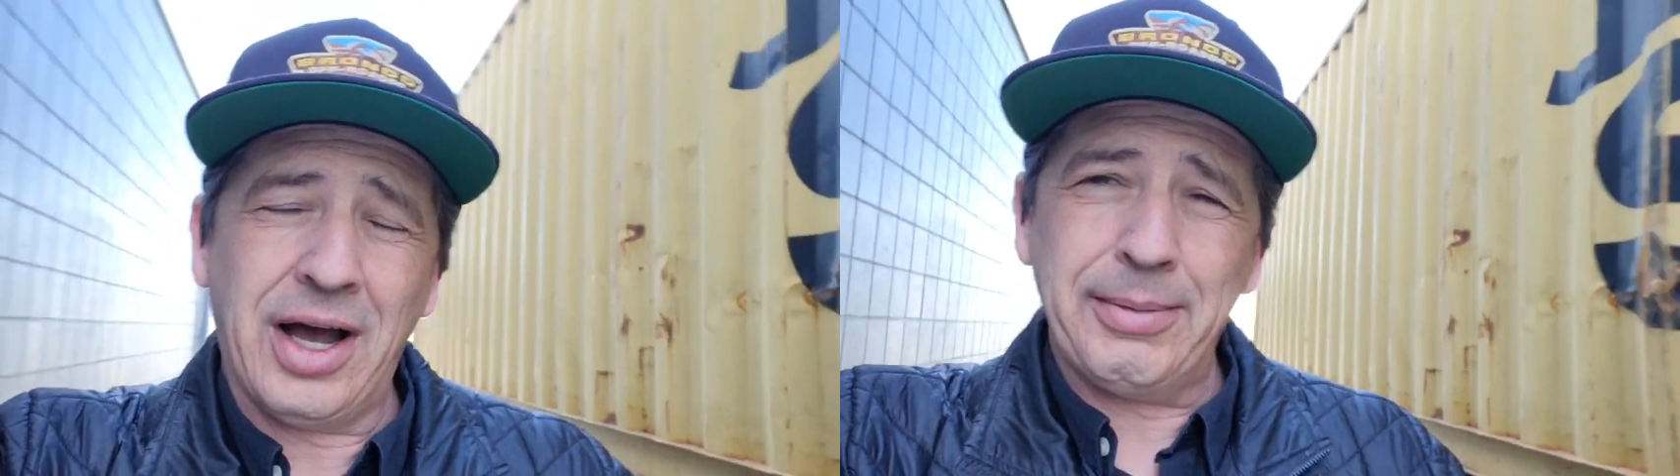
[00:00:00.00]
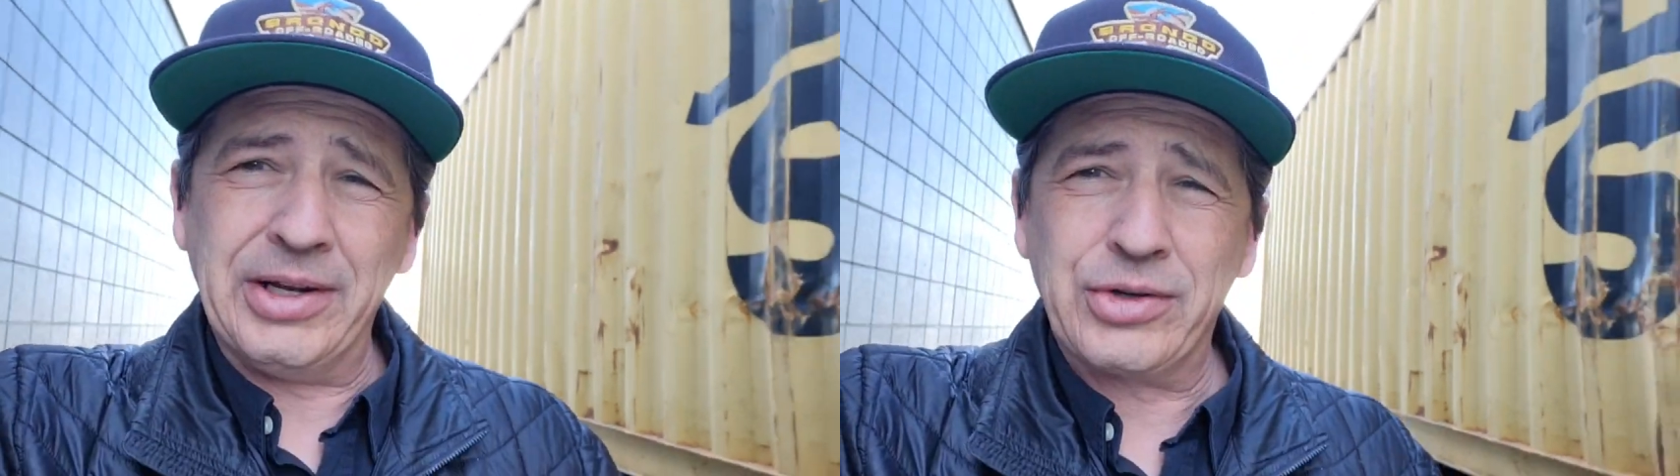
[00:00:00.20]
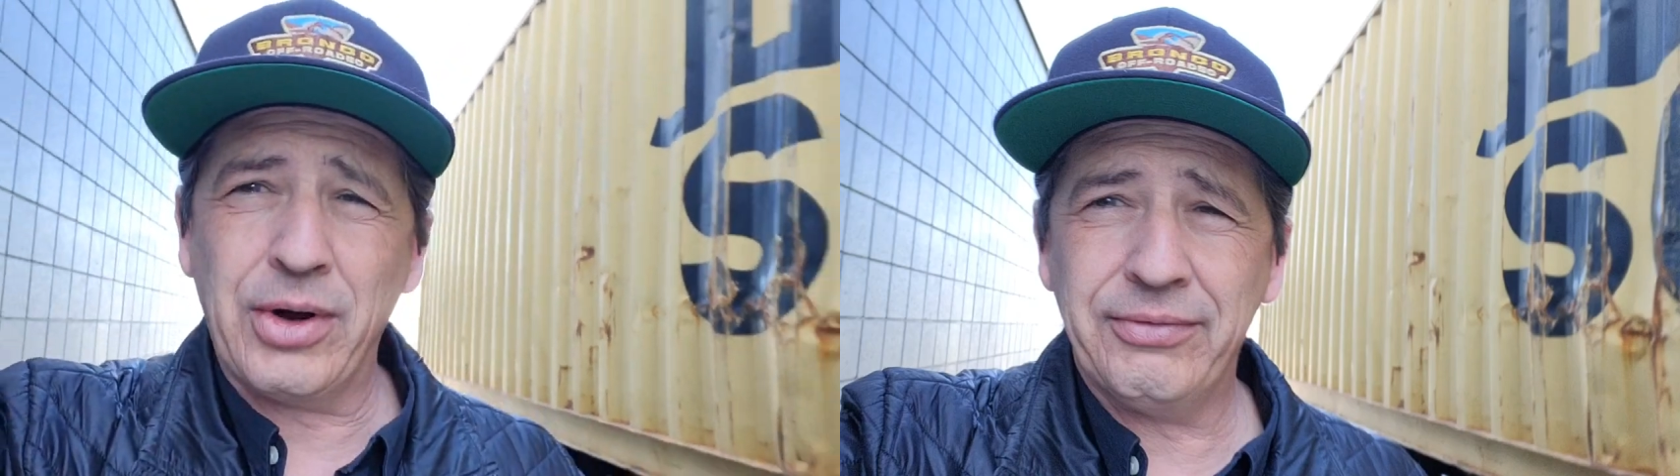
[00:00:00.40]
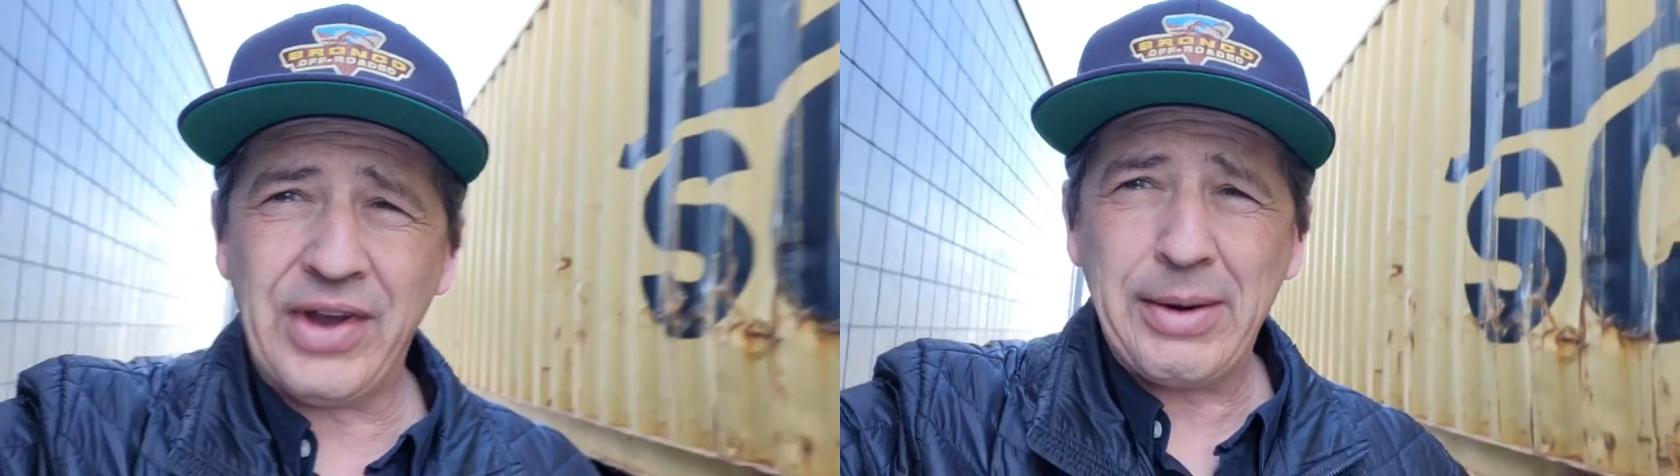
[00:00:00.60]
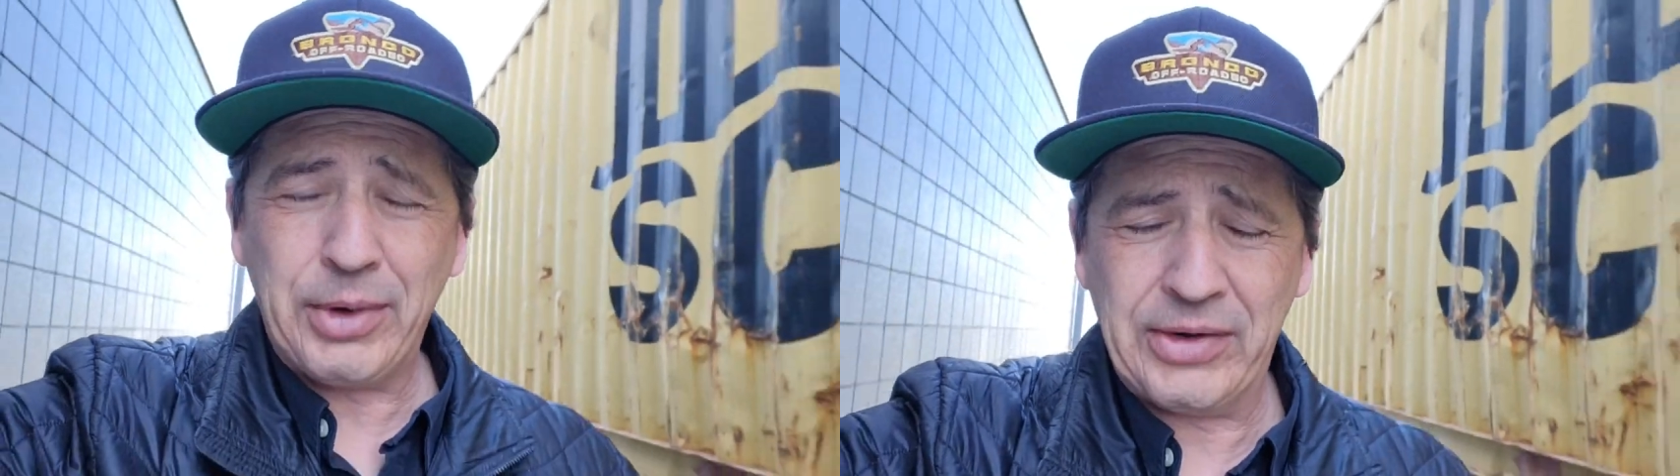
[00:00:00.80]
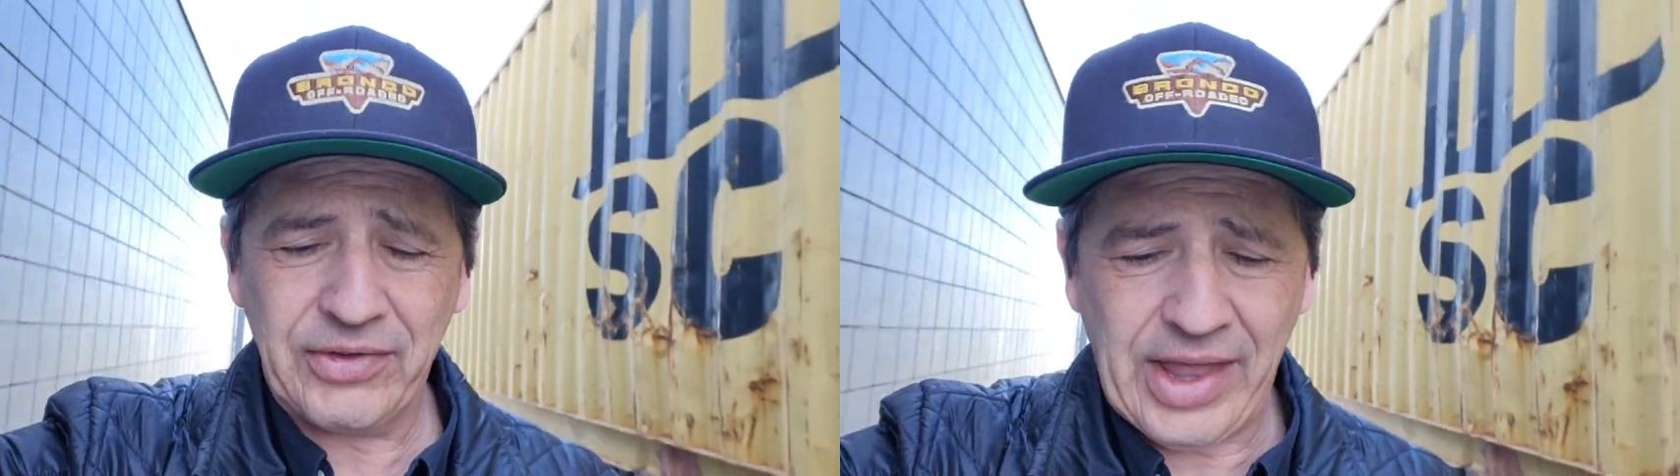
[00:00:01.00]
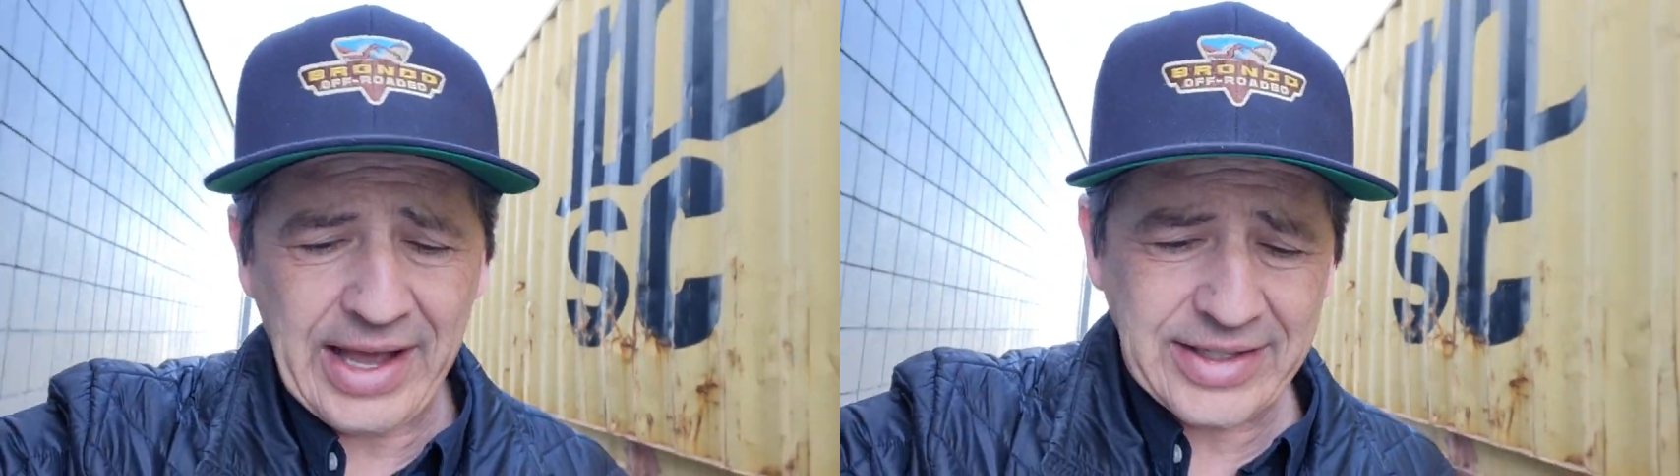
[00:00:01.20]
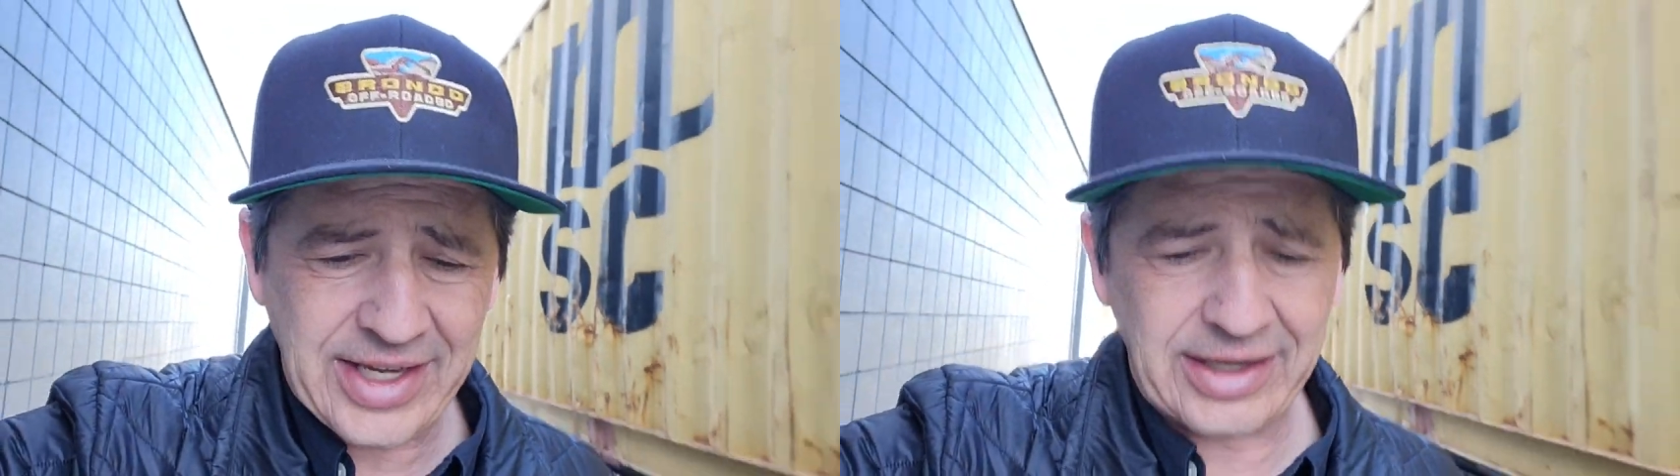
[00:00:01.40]
I'll be enjoying family for
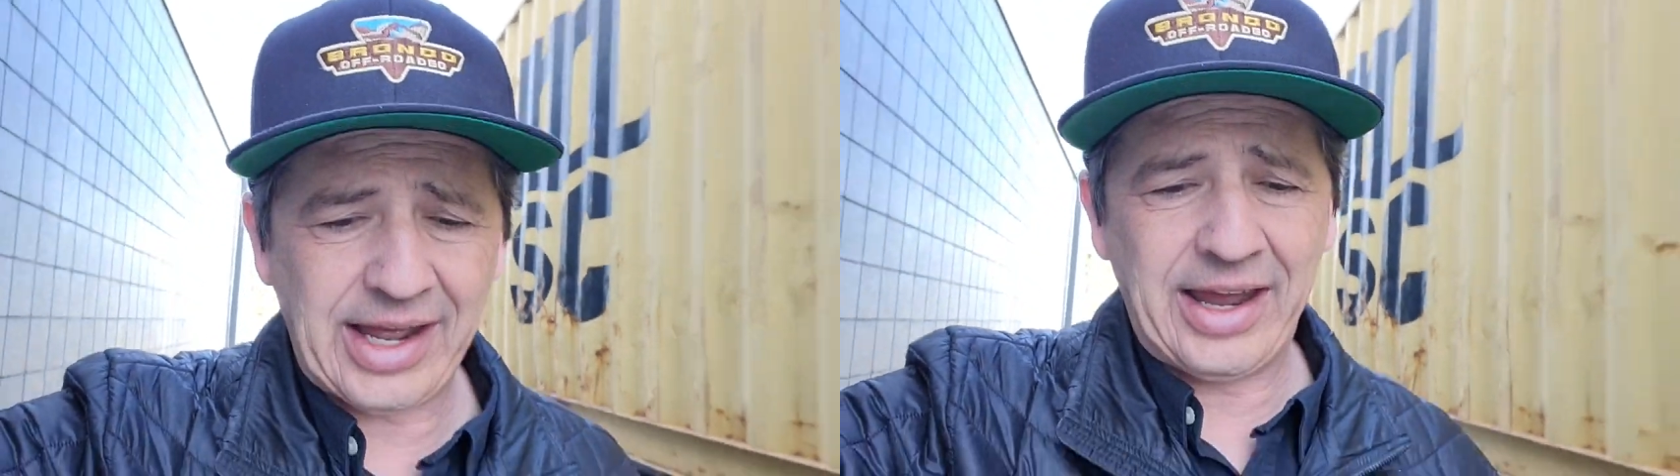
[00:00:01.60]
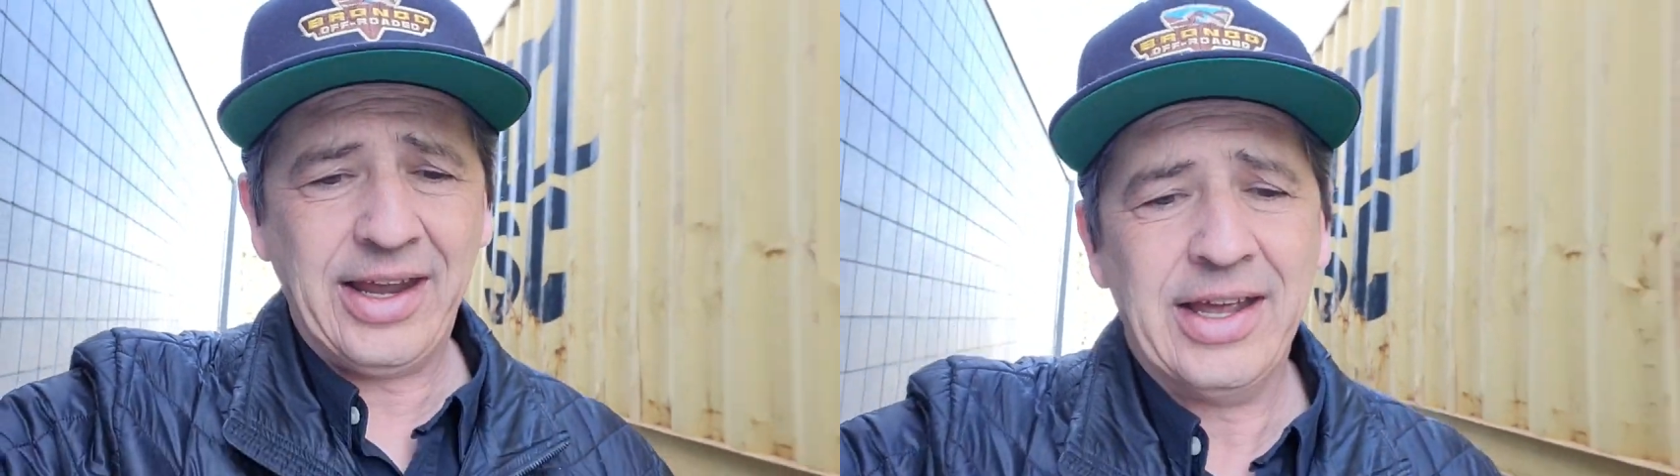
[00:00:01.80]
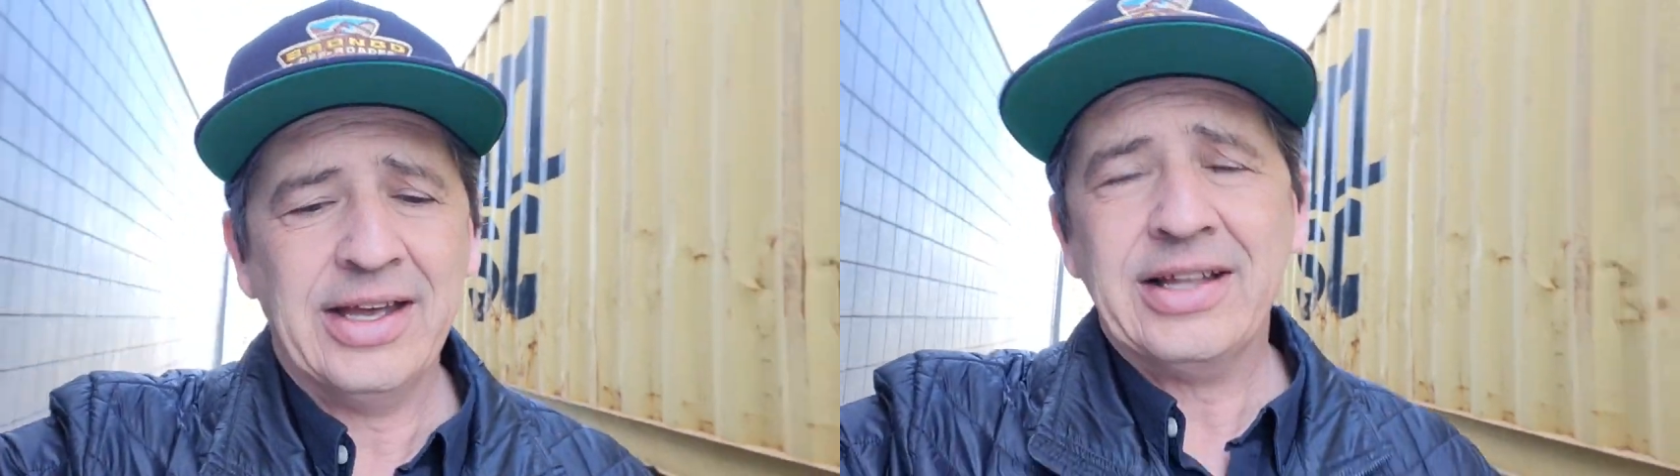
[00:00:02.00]
that Sunday.